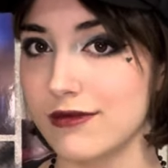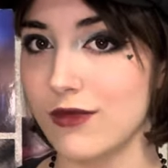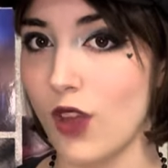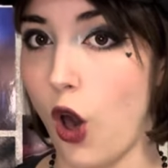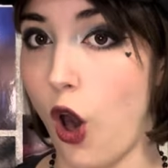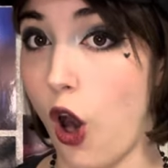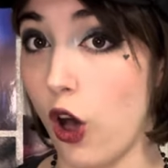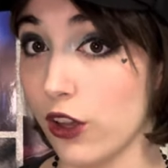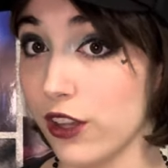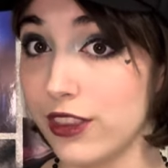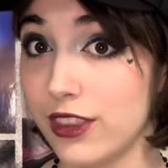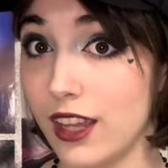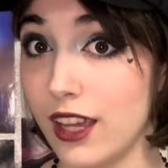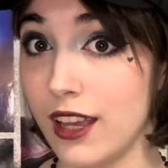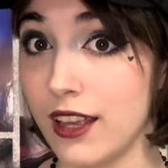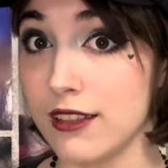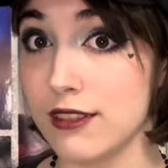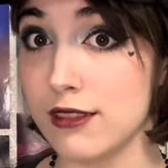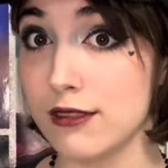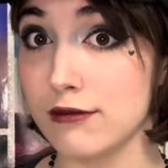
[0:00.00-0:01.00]
all good
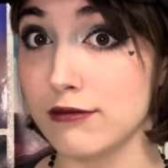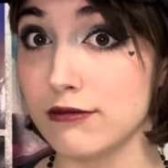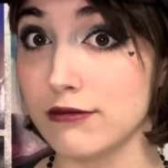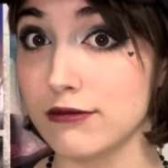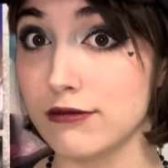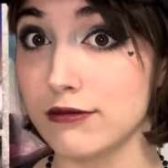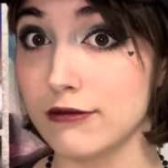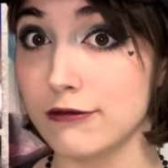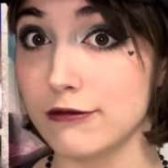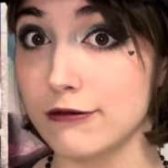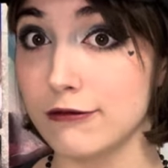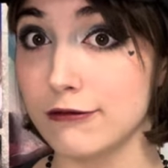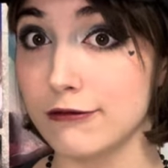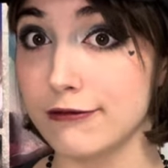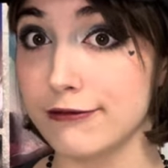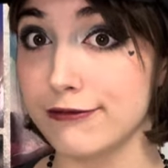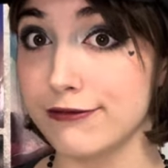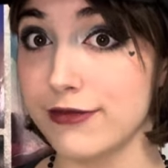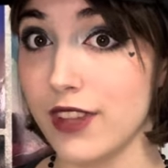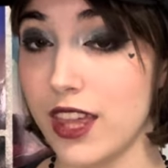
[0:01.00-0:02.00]
things.
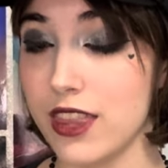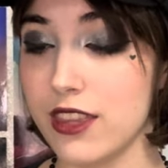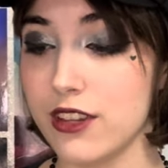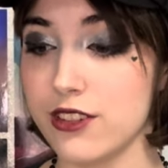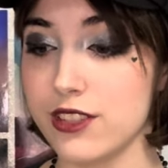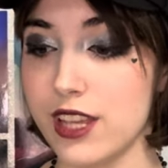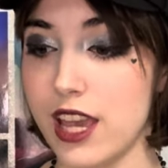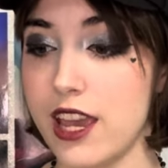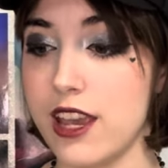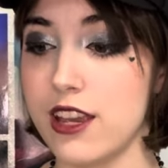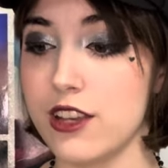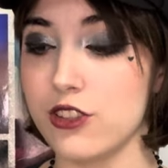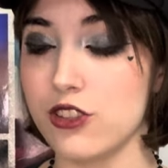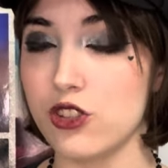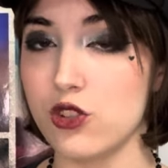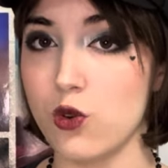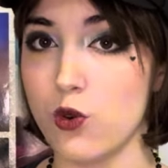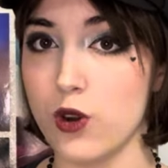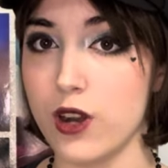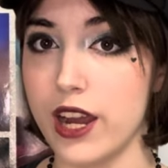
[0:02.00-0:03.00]
There's a
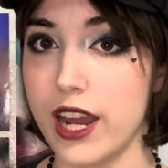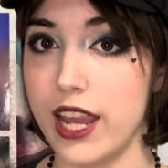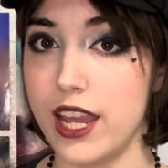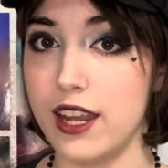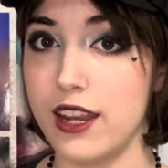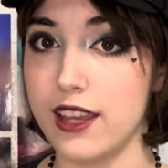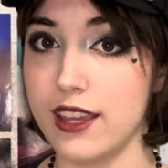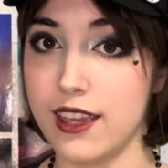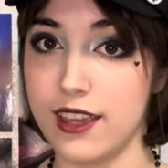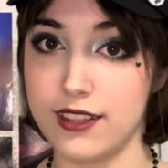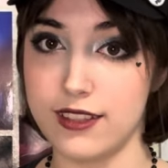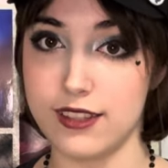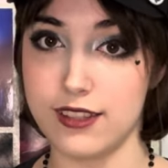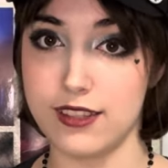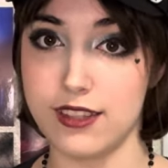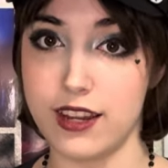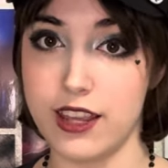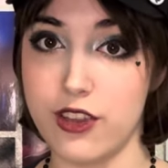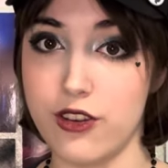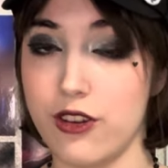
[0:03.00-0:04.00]
store in Kansas
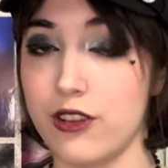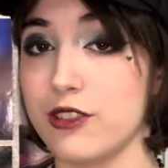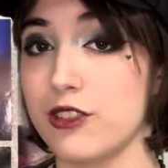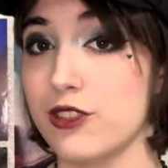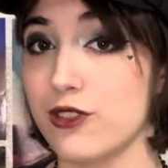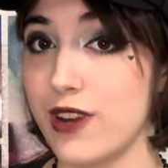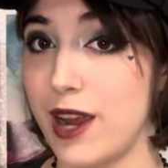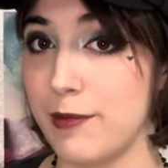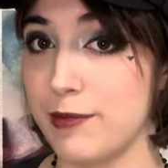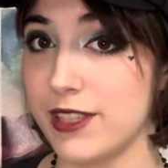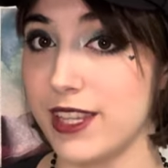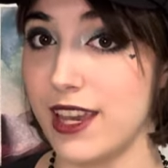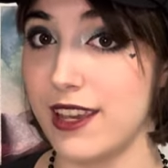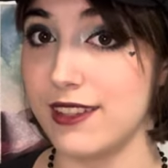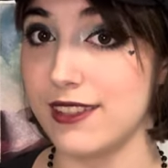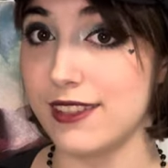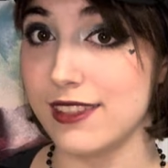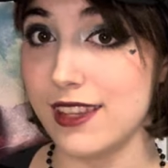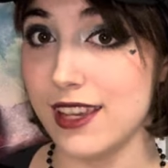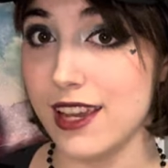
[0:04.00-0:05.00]
City called Scraps
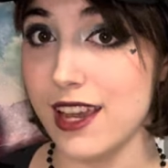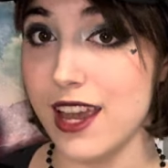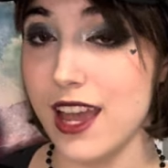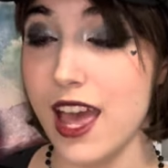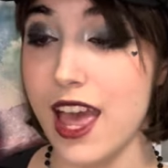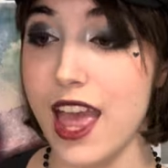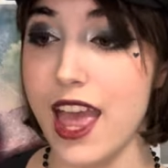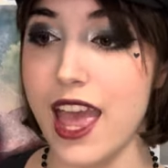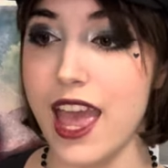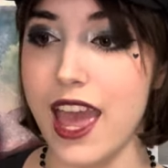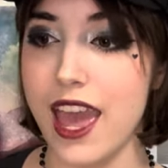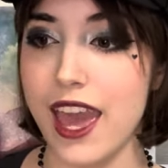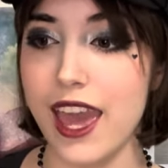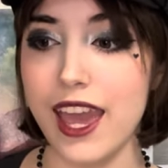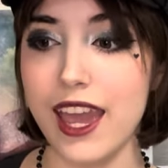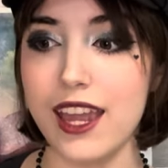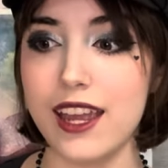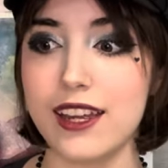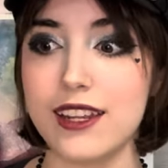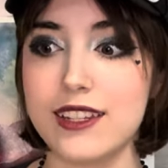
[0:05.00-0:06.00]
KC,
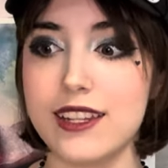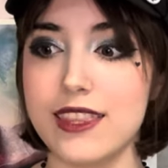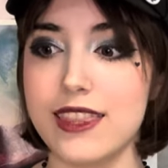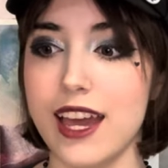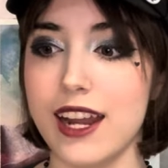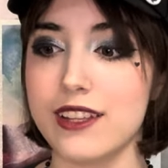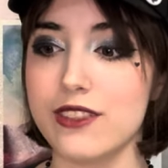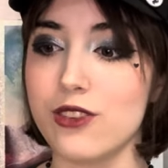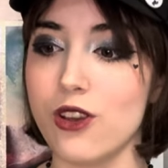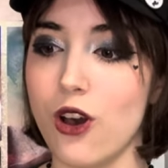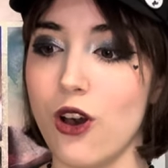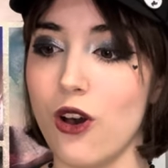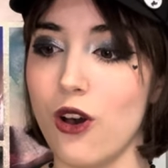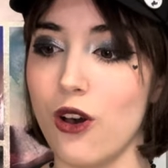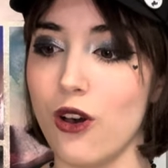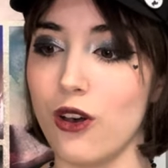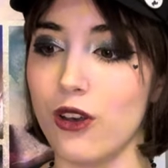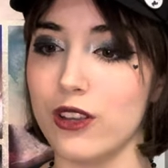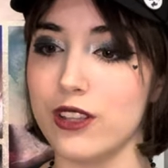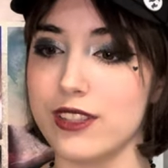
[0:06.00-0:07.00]
and that is
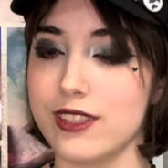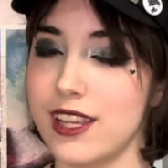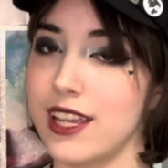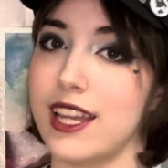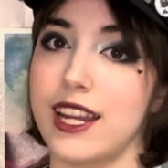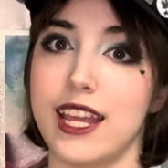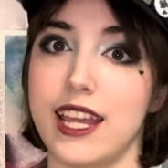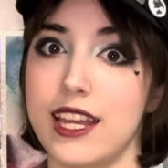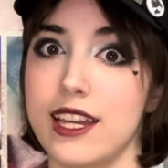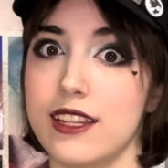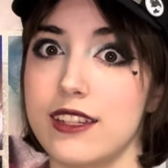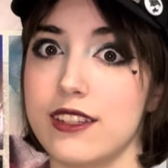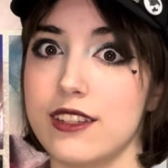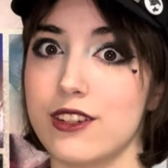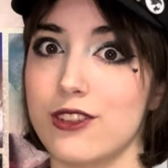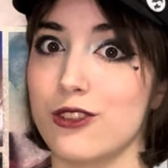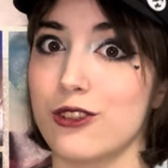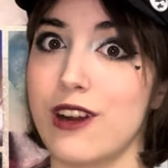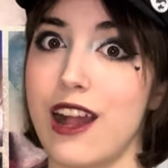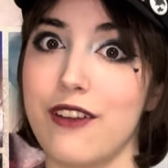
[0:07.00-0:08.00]
all secondhand
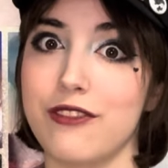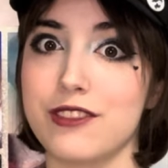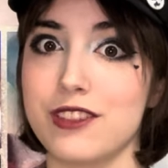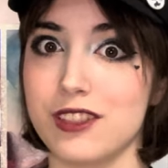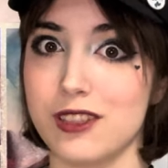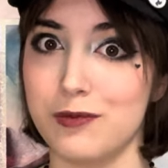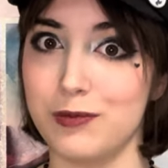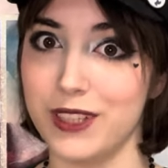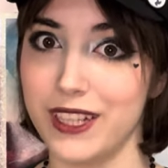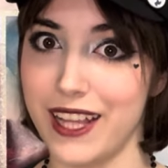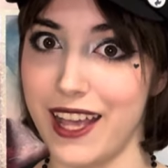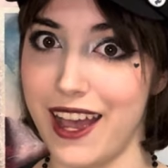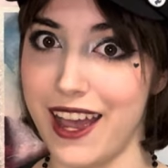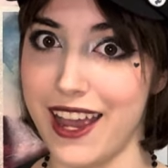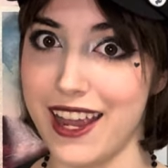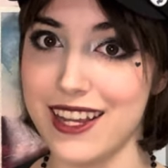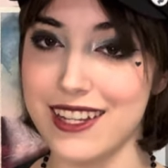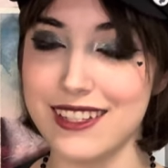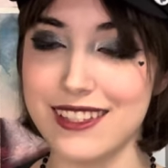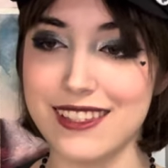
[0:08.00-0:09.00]
craft
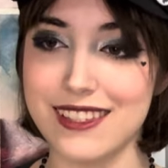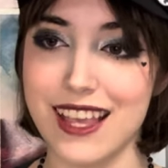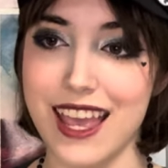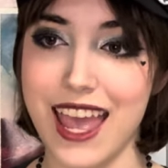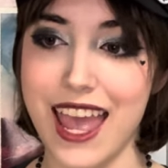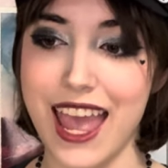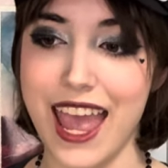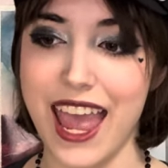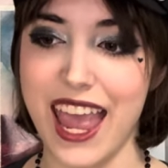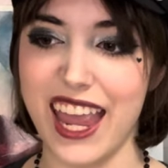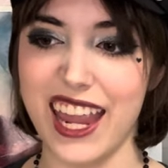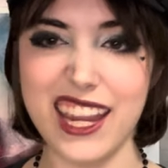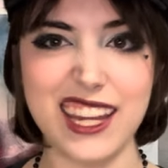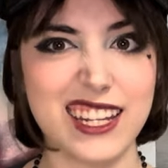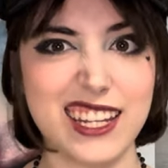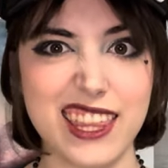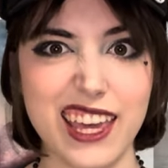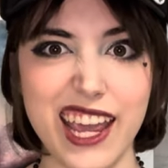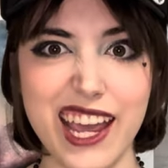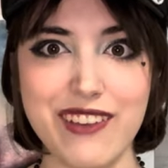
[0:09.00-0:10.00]
supplies.
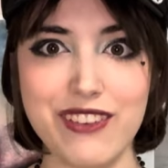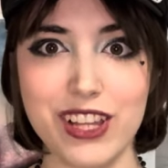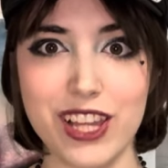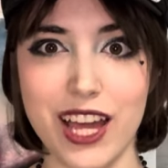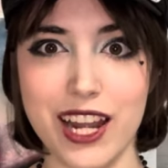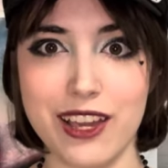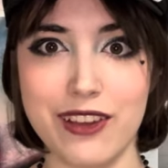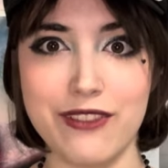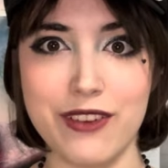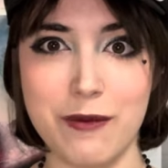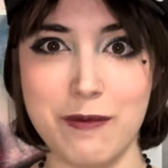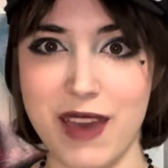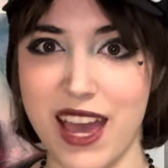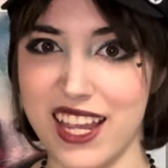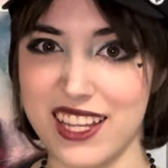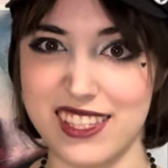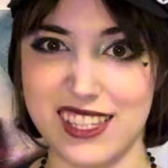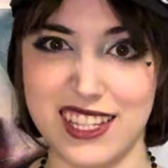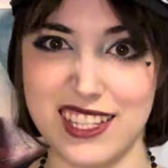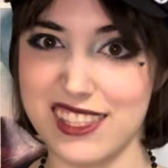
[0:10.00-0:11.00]
And they have a lot of
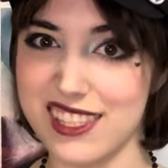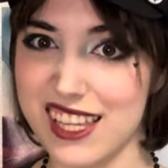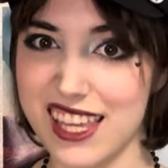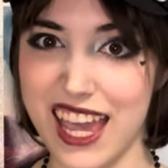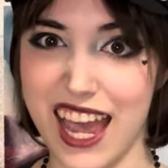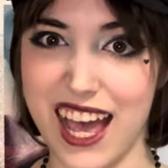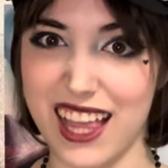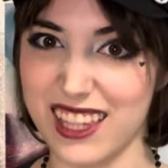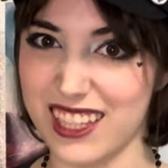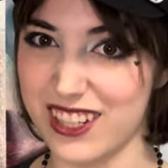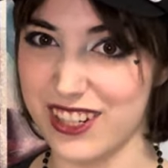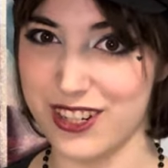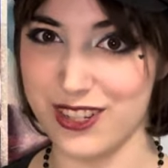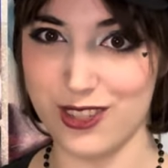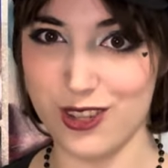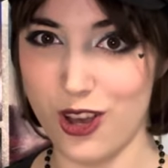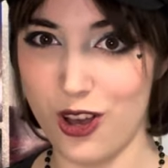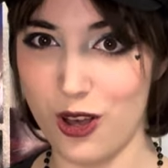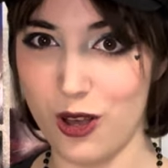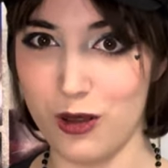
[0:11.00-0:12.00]
magazines and calendars
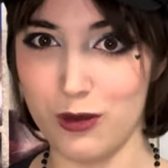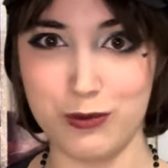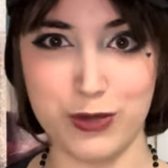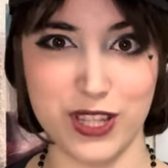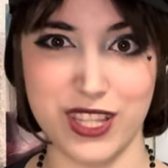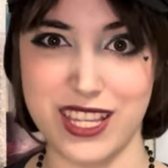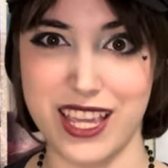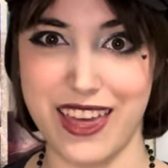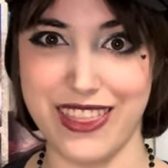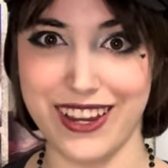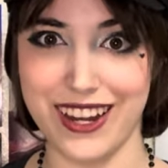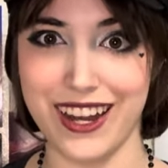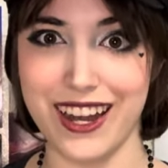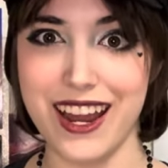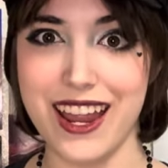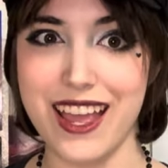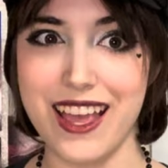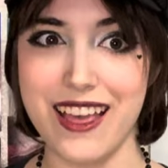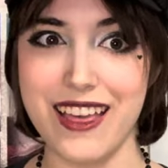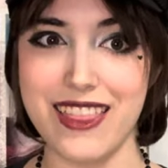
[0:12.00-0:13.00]
all put together
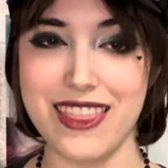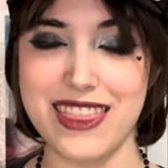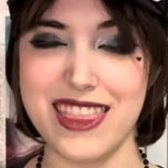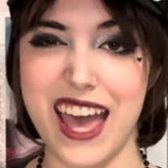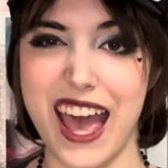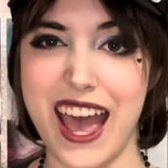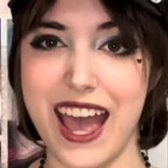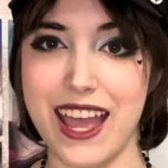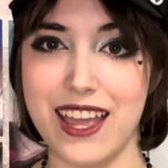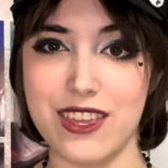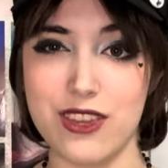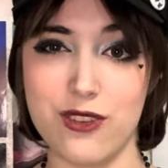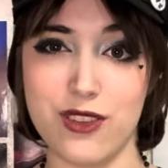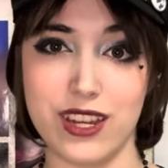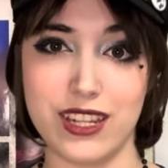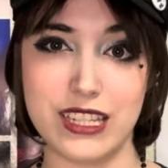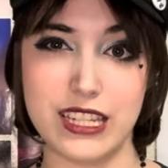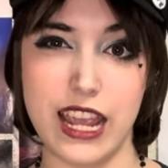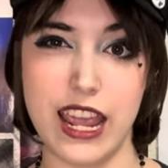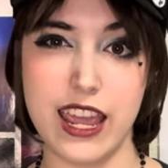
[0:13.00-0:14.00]
that you
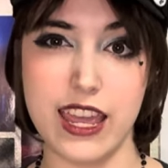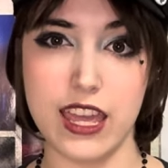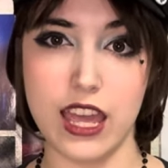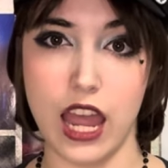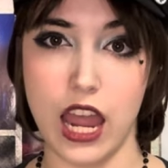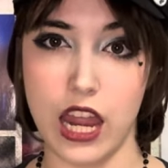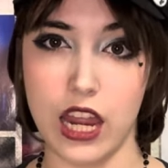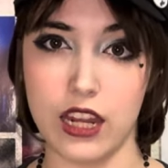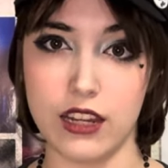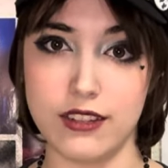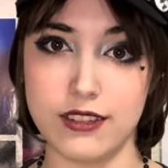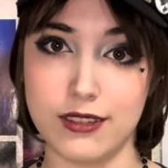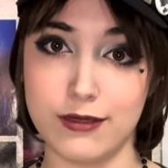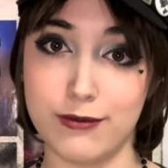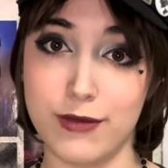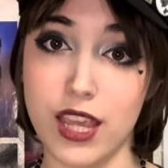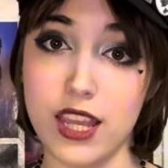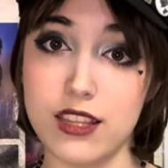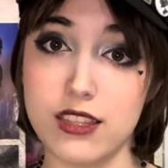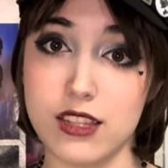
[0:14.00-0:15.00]
can take and
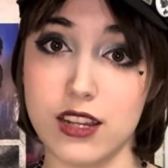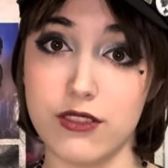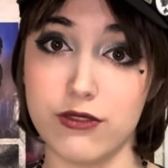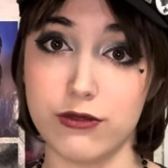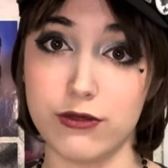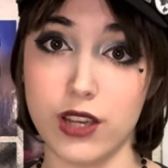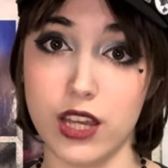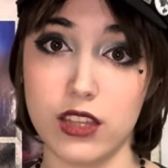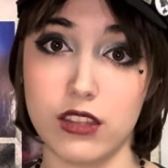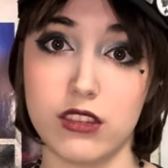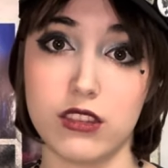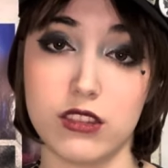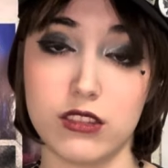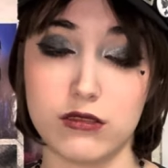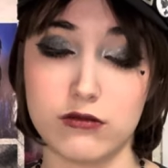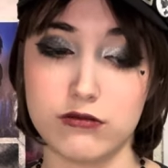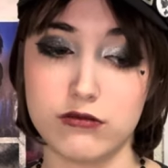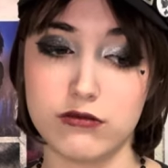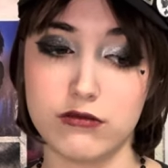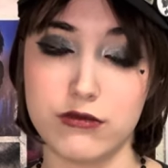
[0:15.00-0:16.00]
make stuff with.
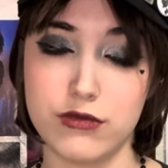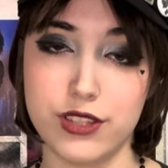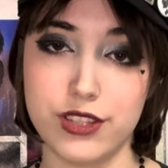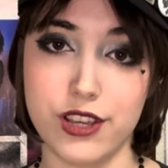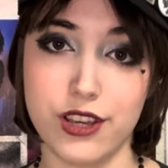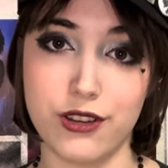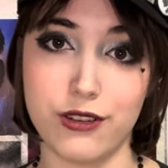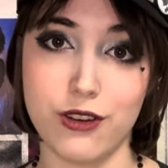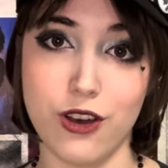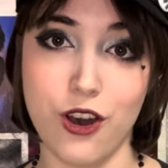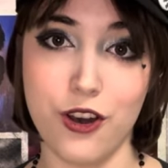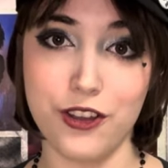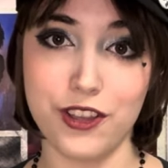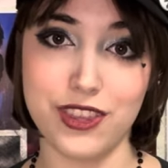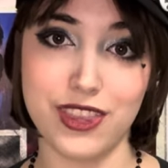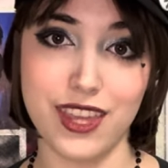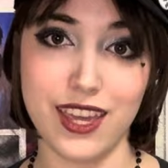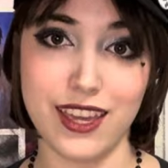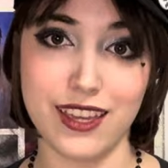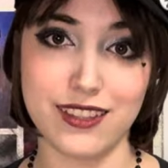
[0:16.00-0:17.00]
So all good
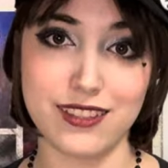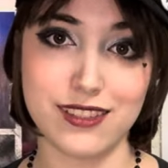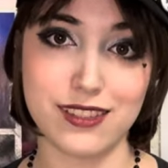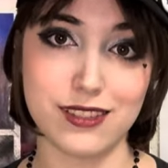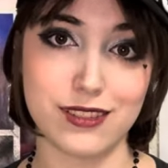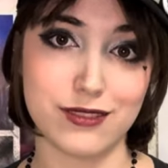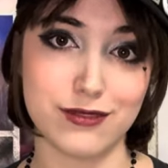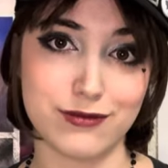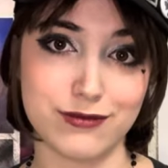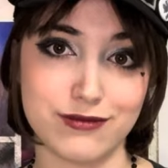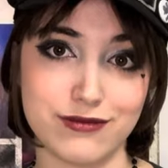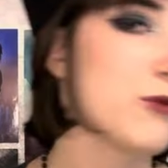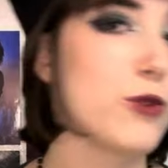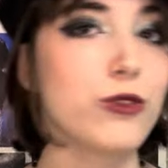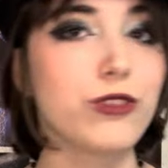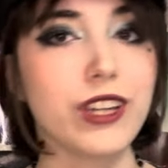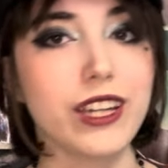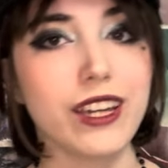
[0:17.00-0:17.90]
things. Moving